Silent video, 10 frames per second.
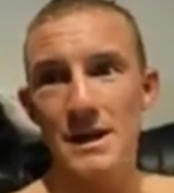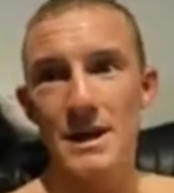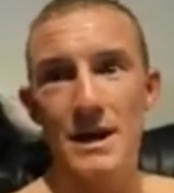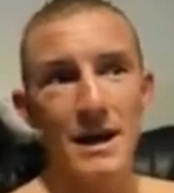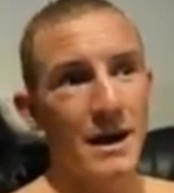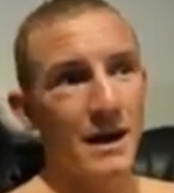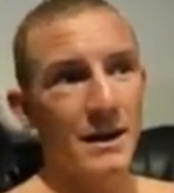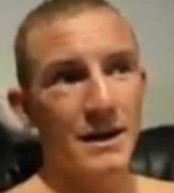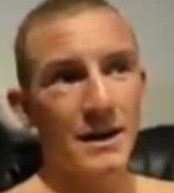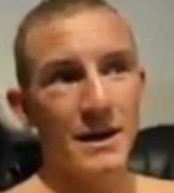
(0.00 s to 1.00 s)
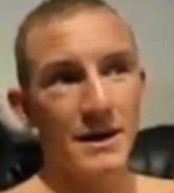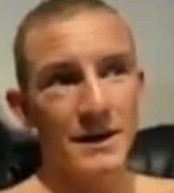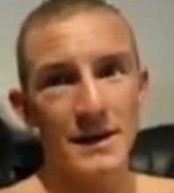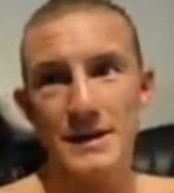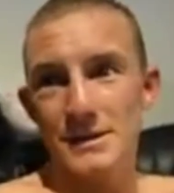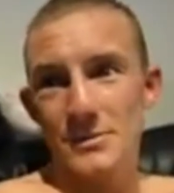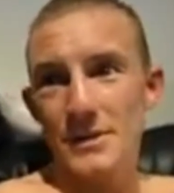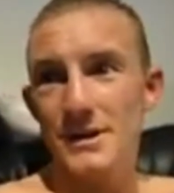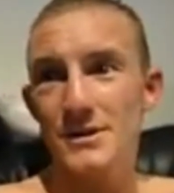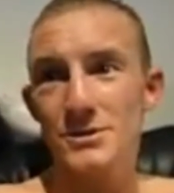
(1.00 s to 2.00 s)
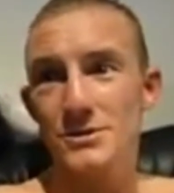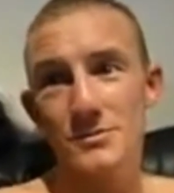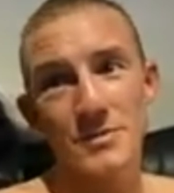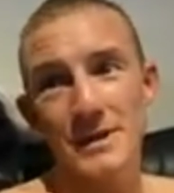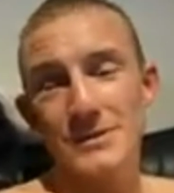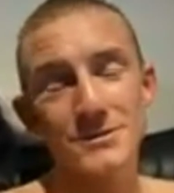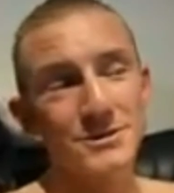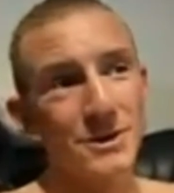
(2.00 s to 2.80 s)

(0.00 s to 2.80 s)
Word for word: and uh, he's the winner of the super middle.